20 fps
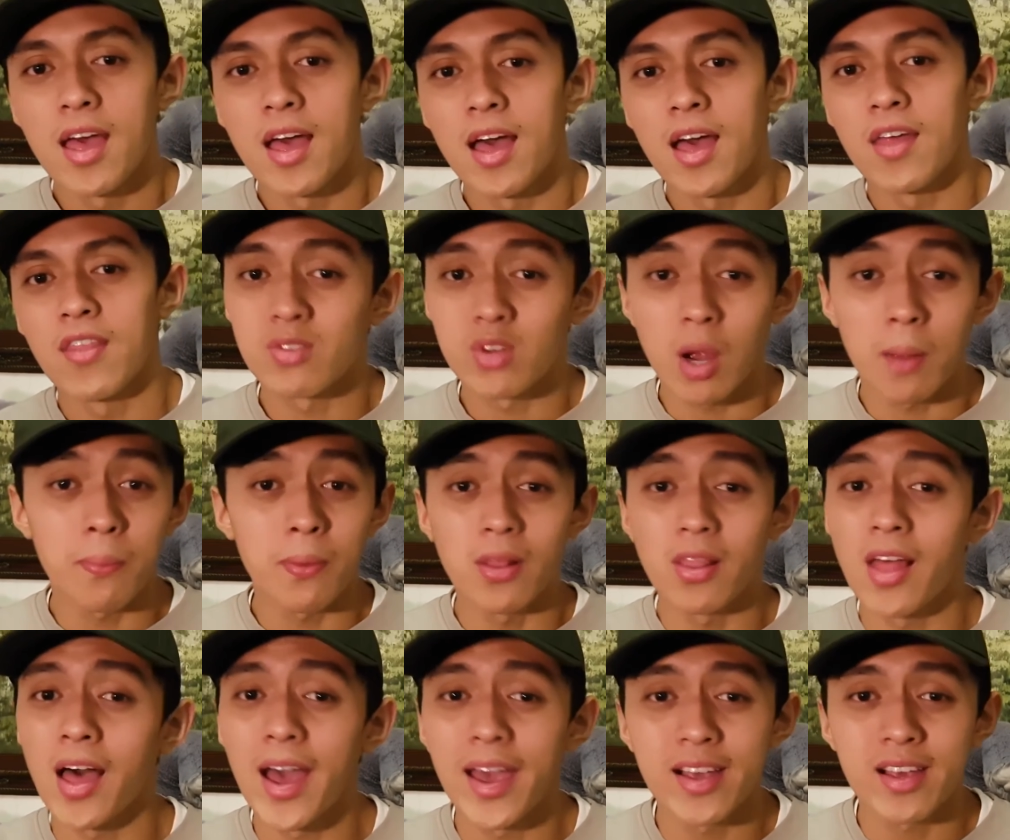And drop a
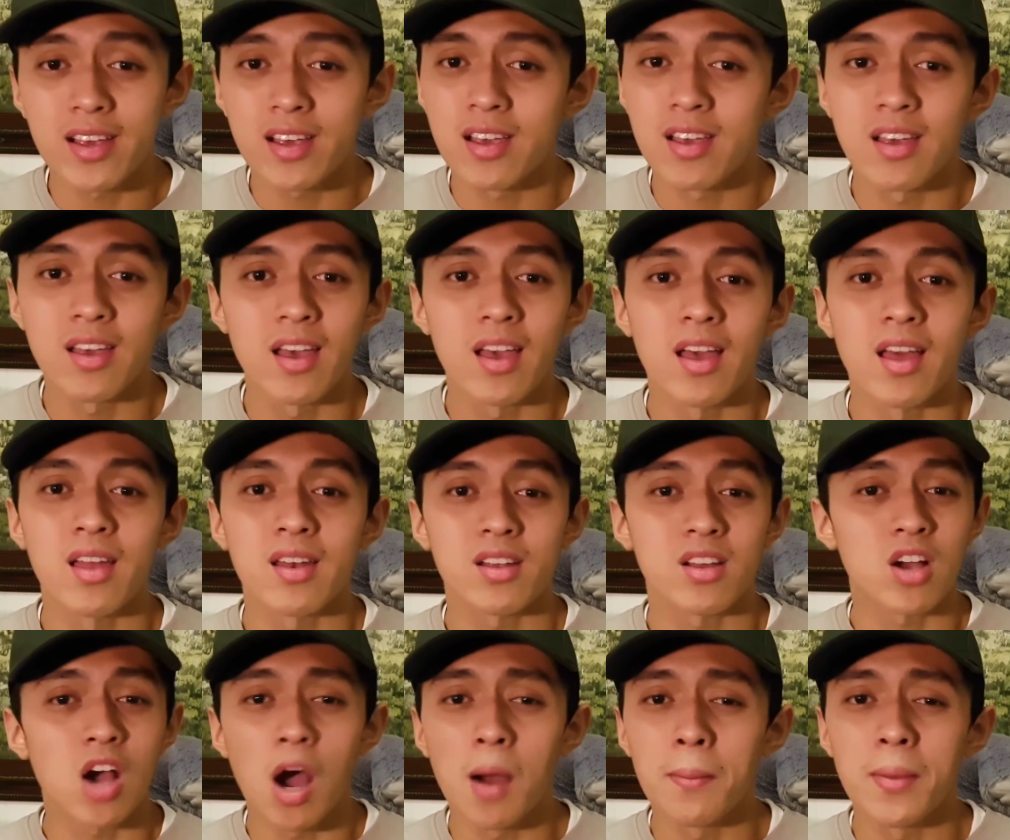like and
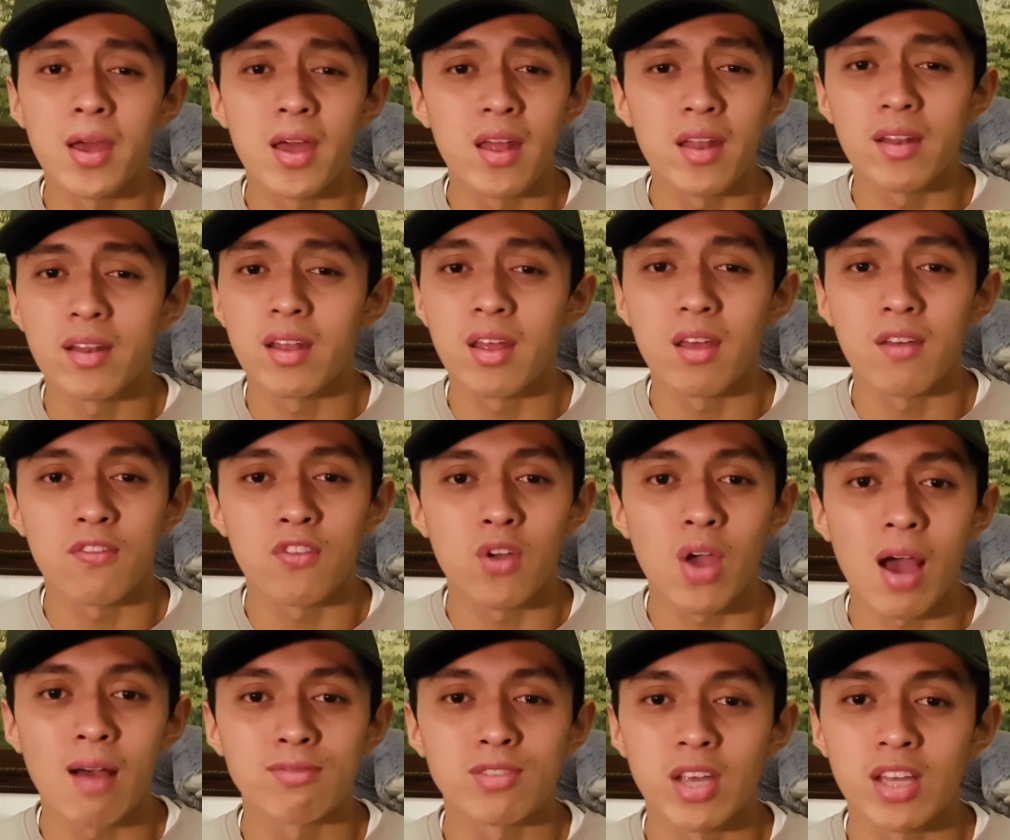comment if you
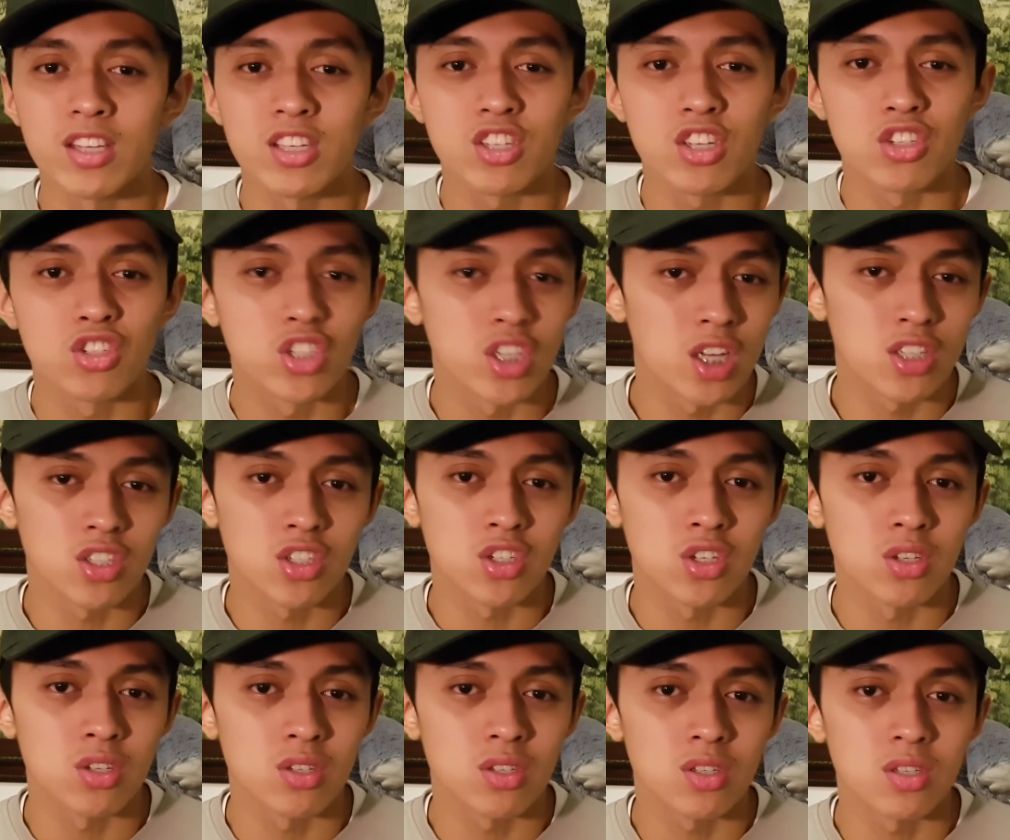have any
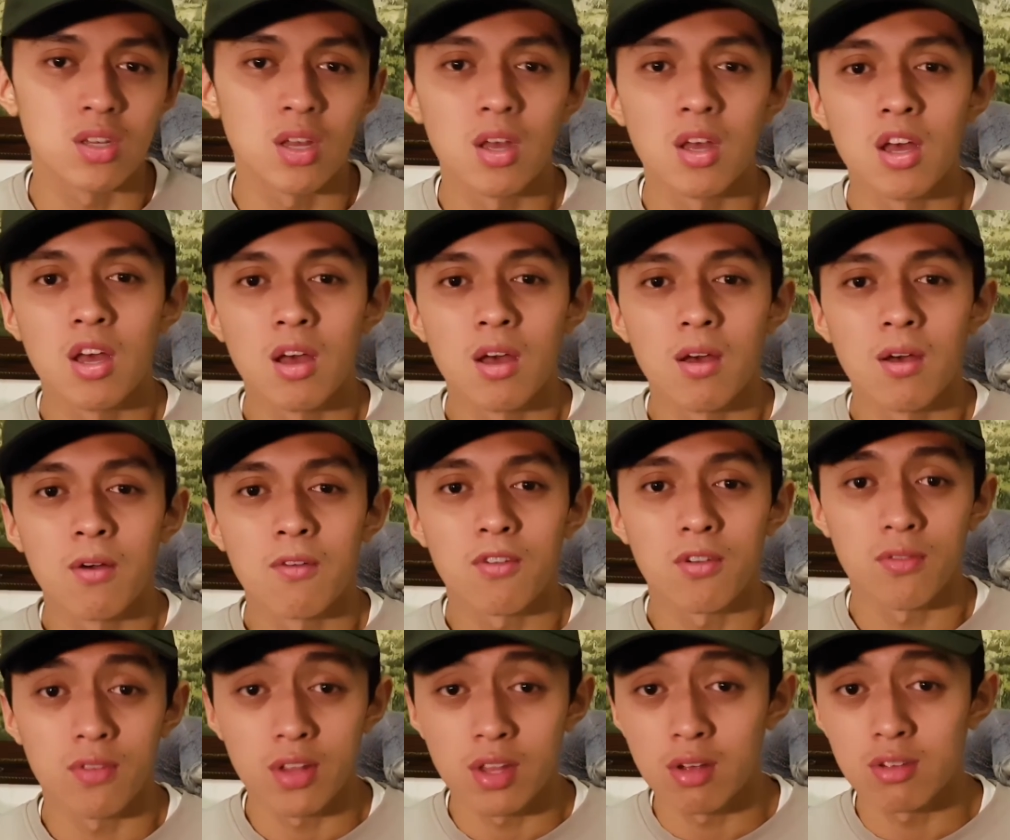suggestions
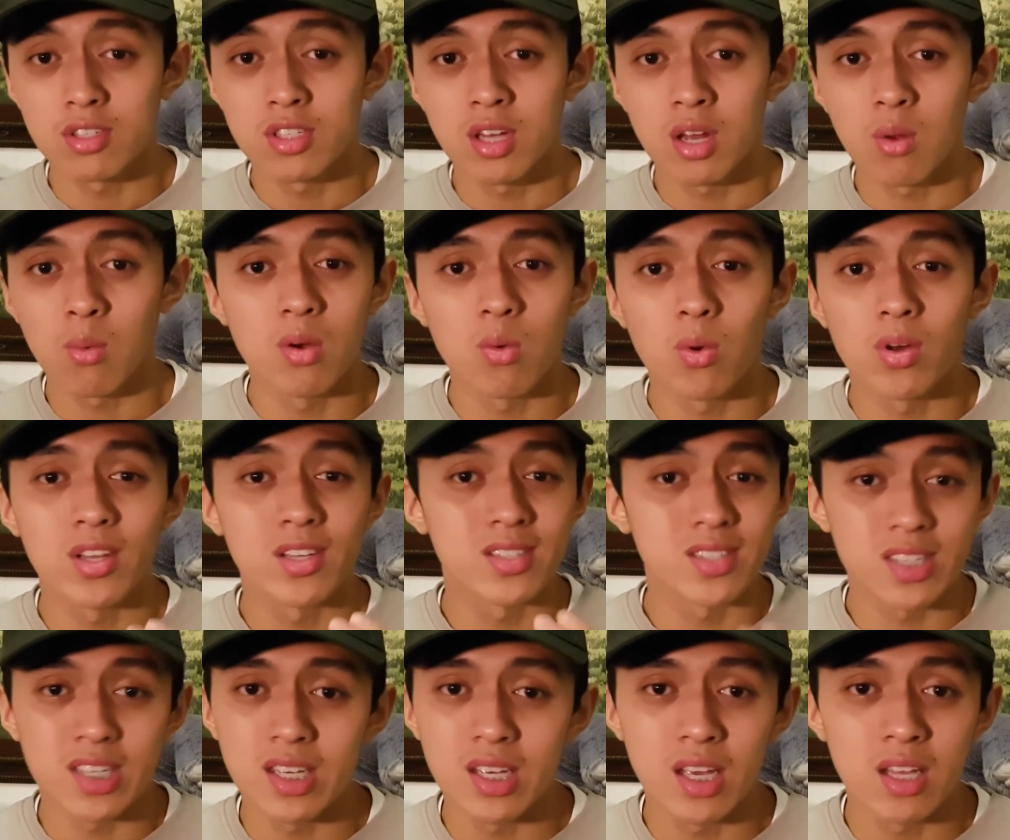for videos that you want to
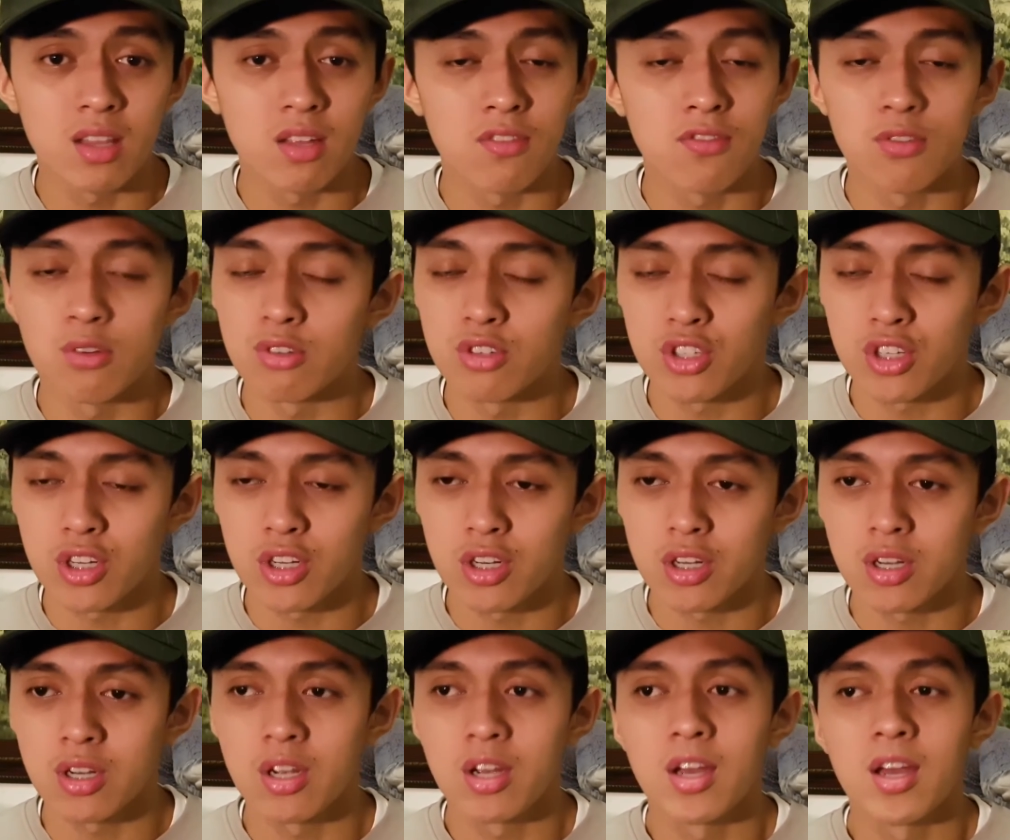see in the
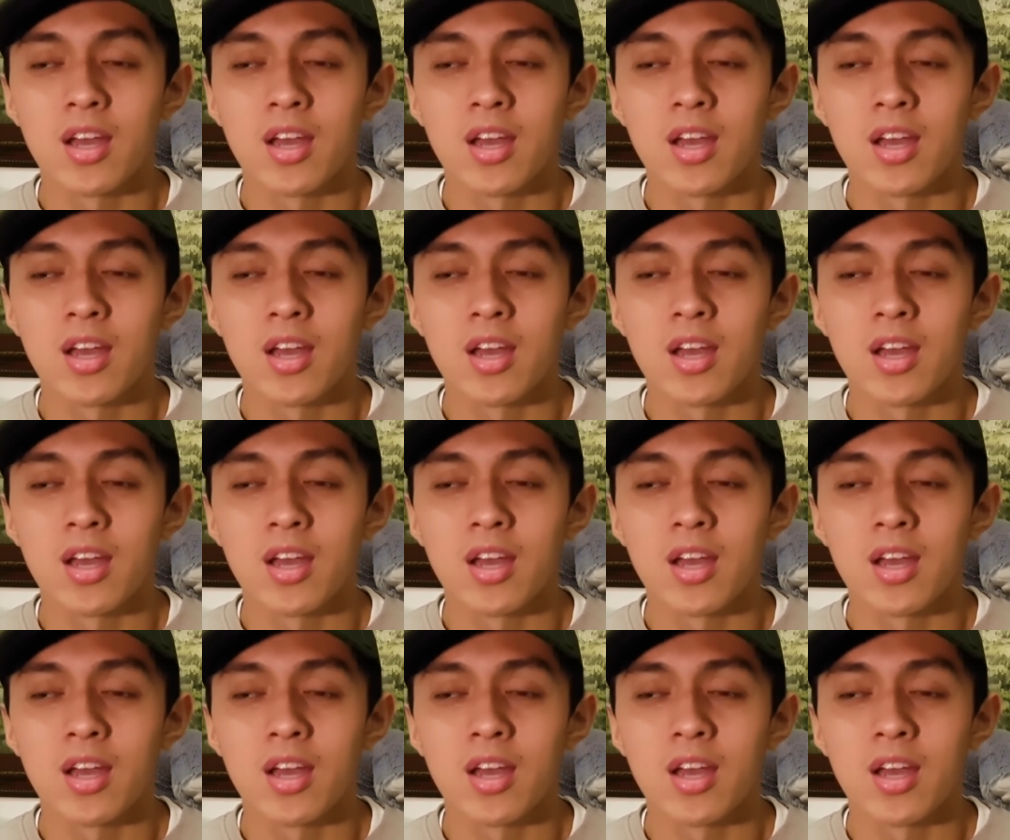future.